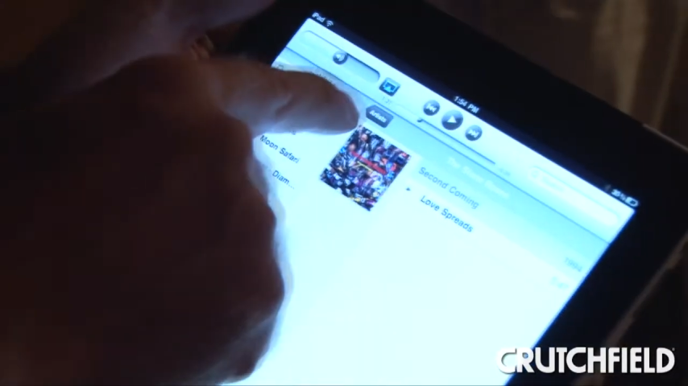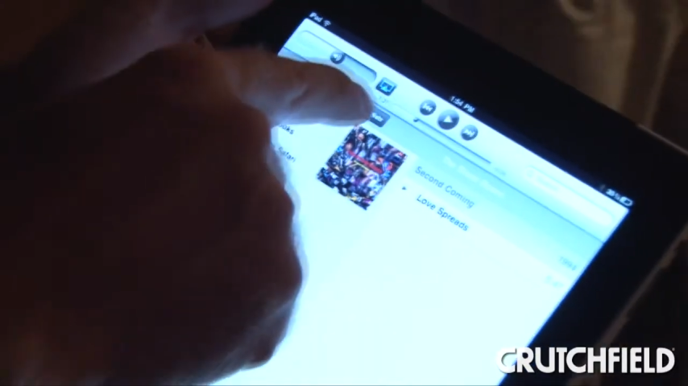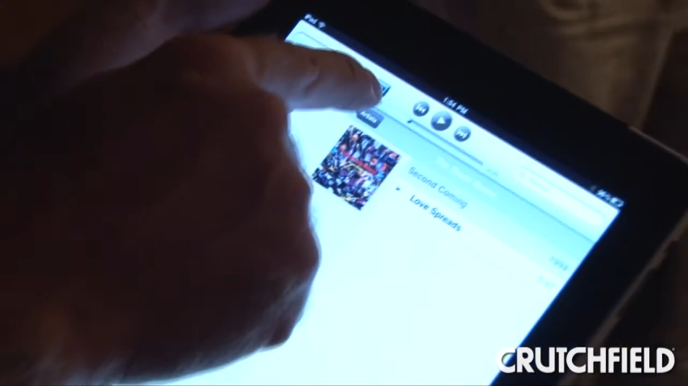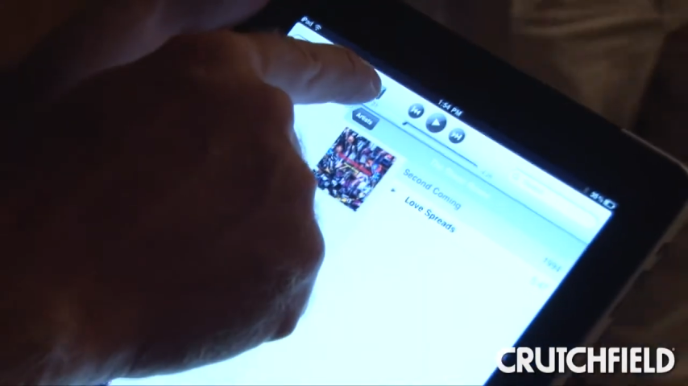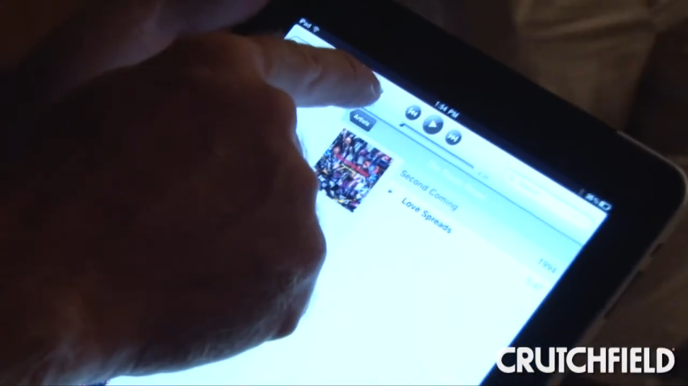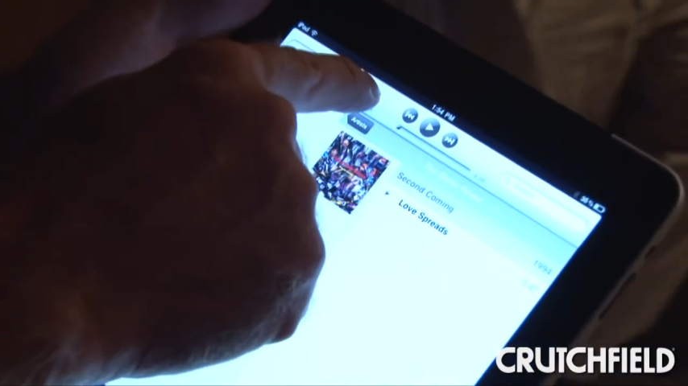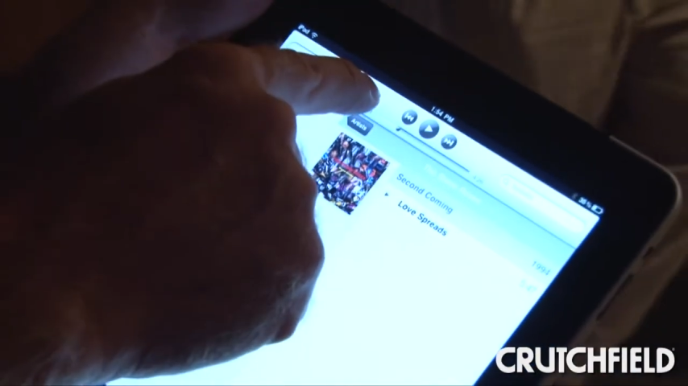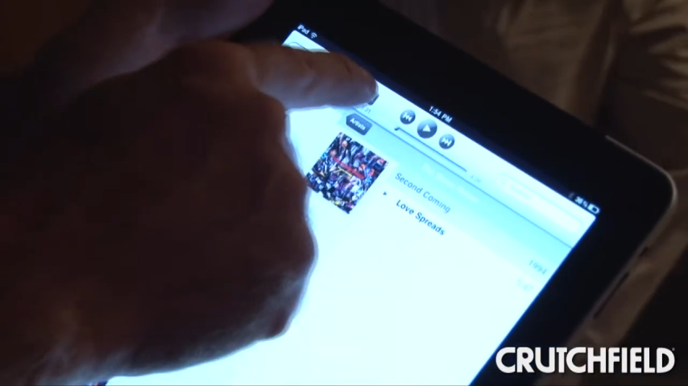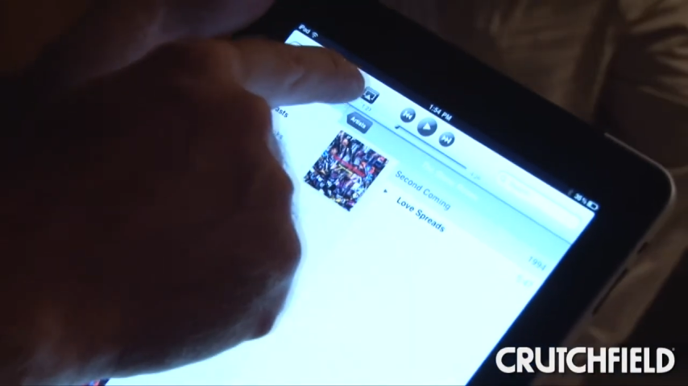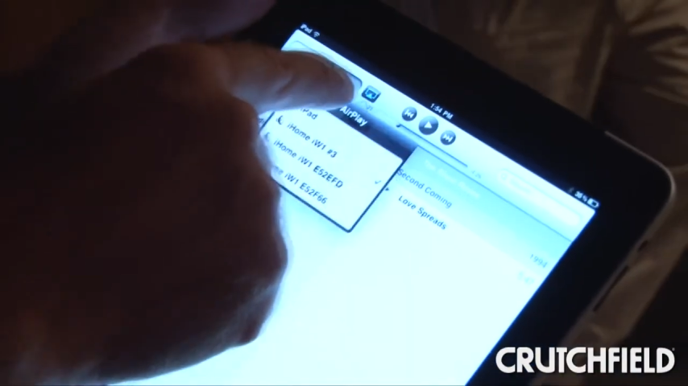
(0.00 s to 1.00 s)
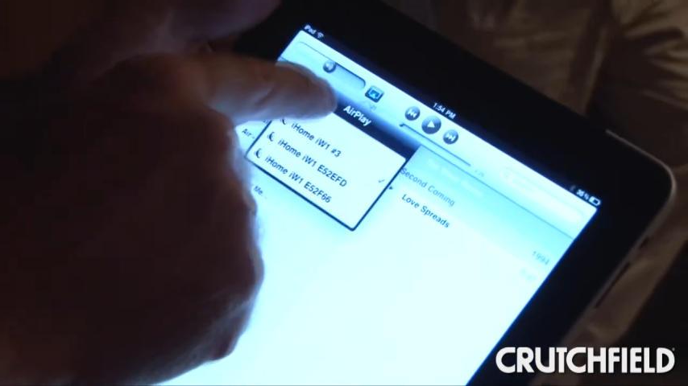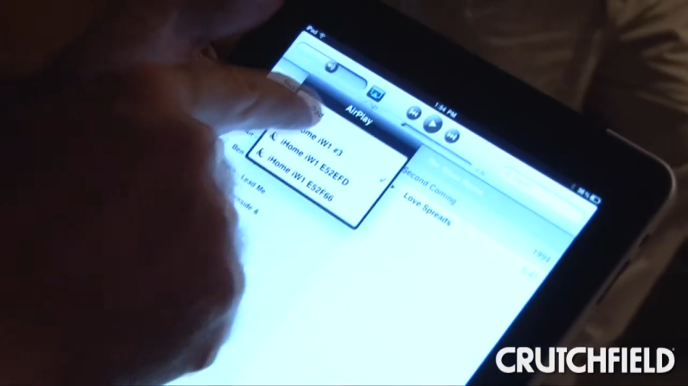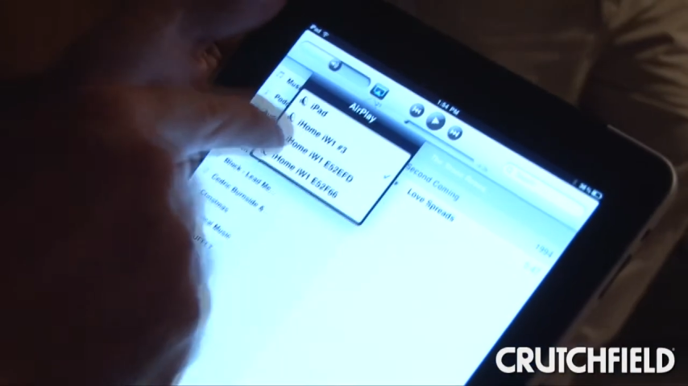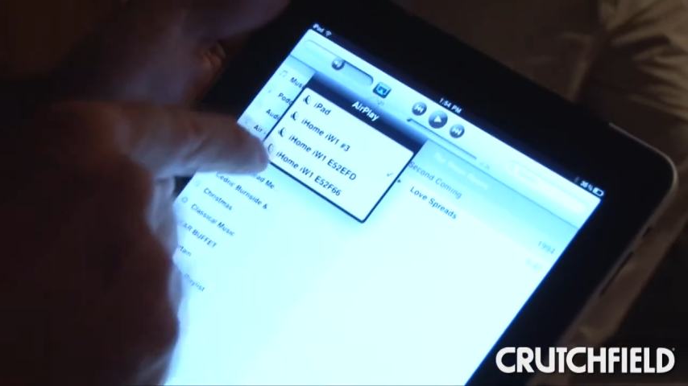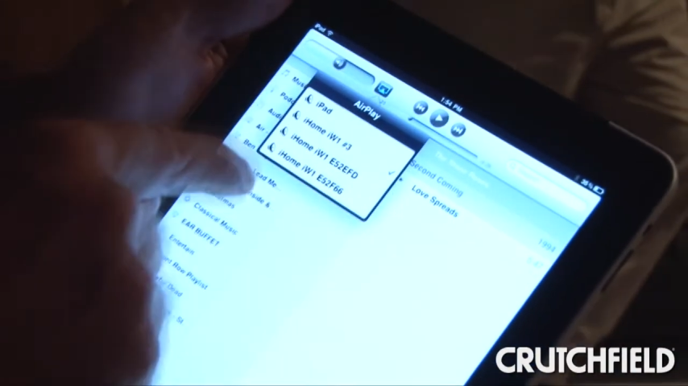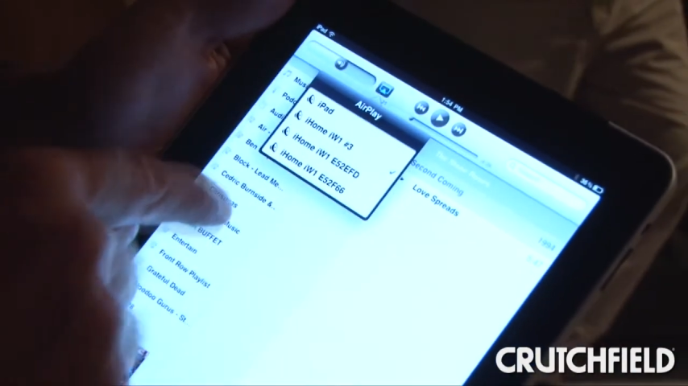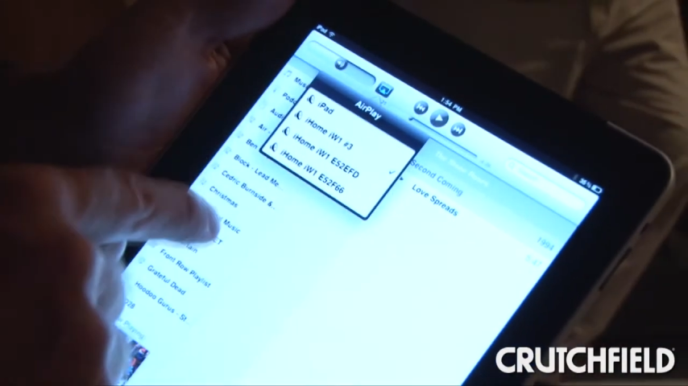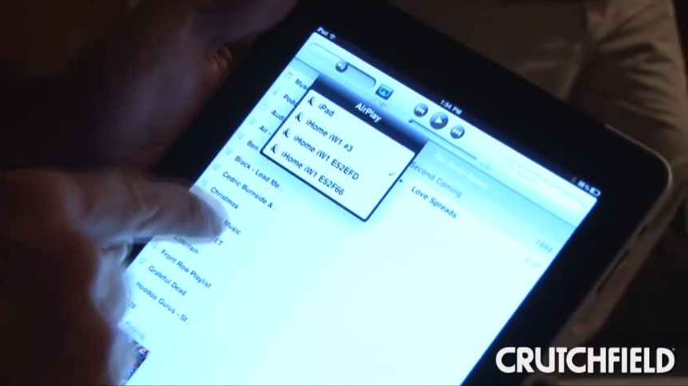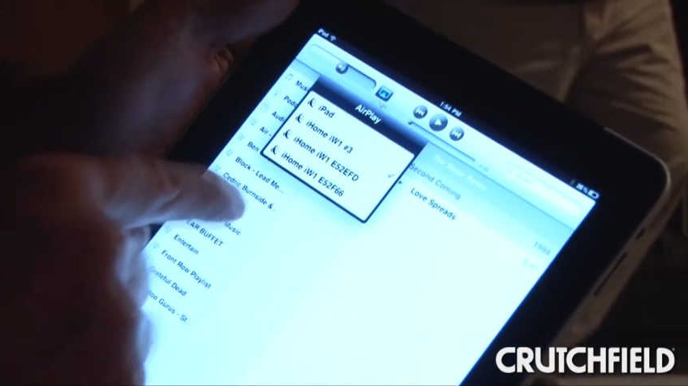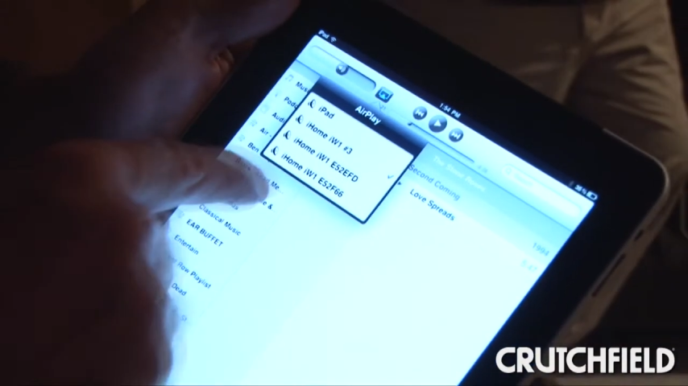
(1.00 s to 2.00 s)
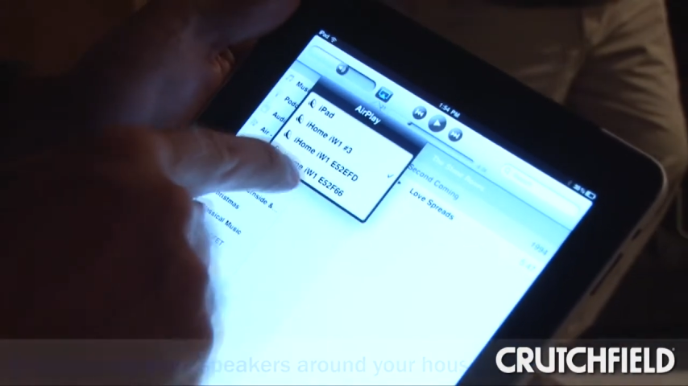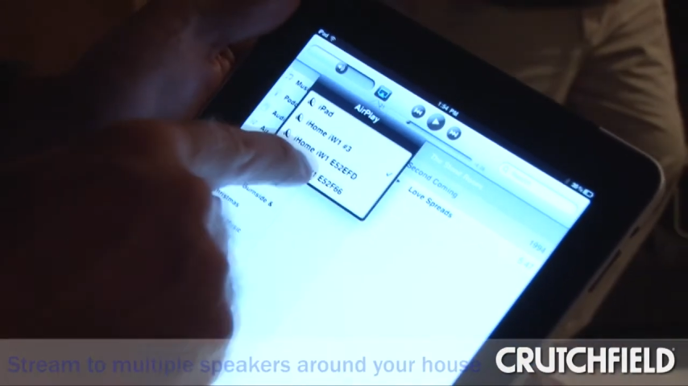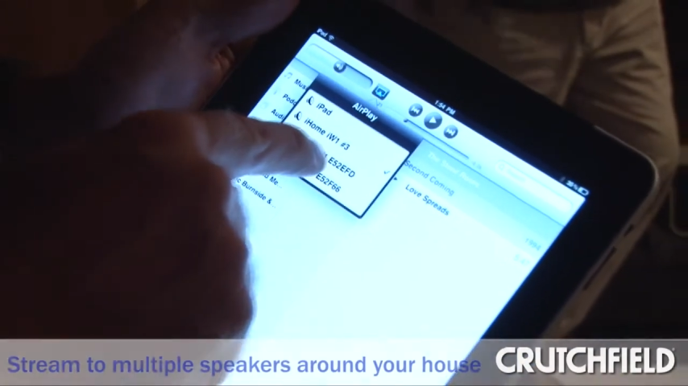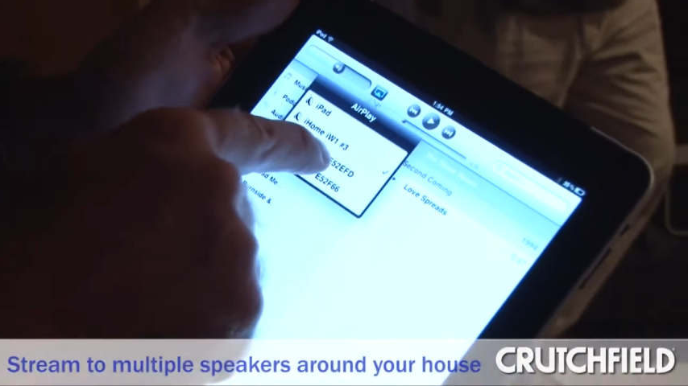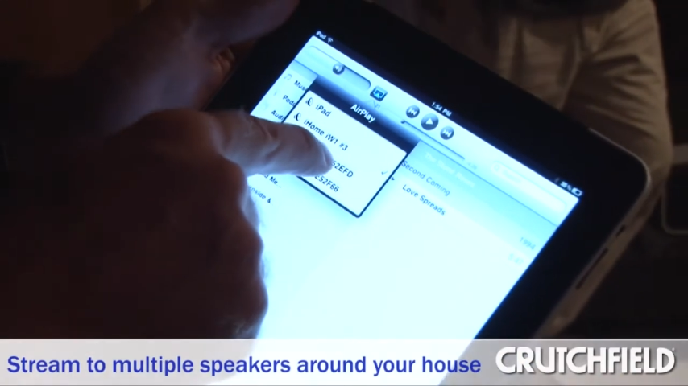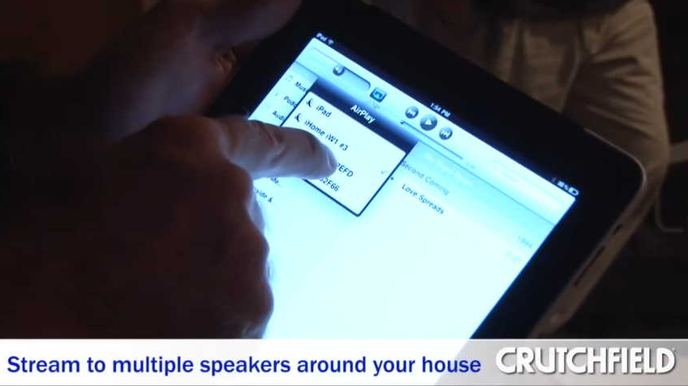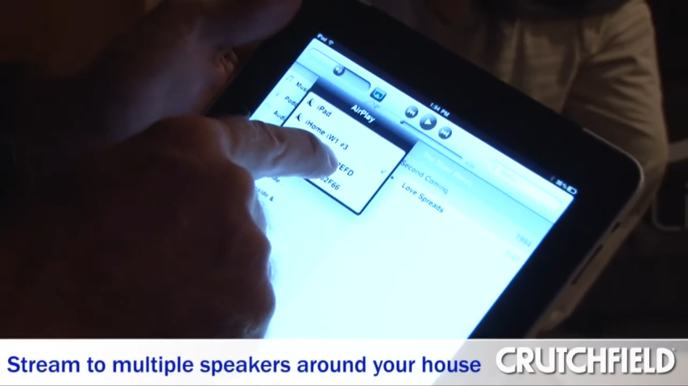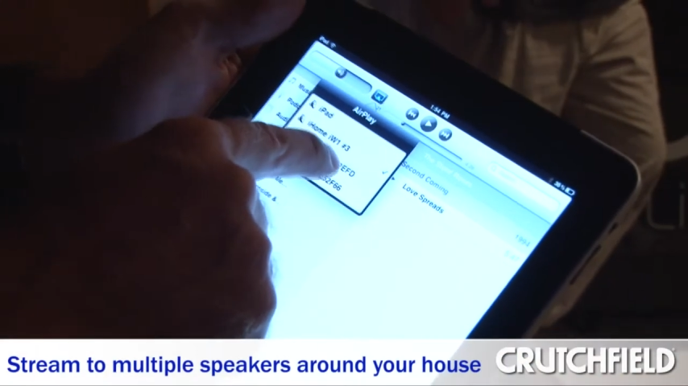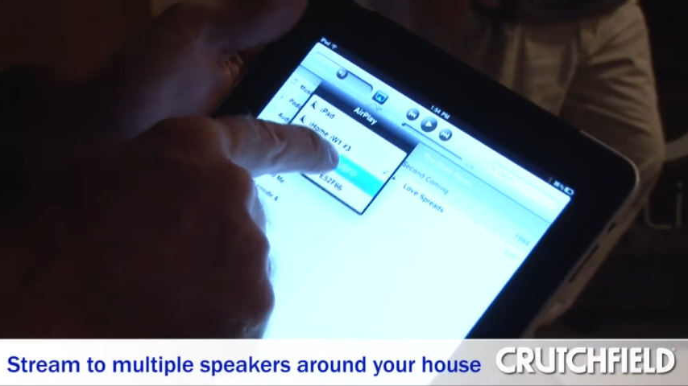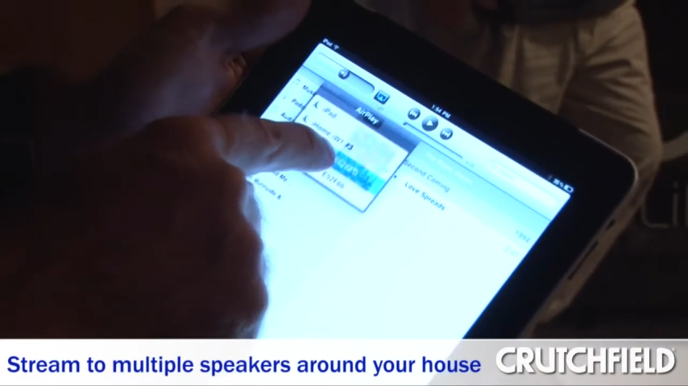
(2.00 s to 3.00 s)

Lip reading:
No face is visible, so there are no lips to read.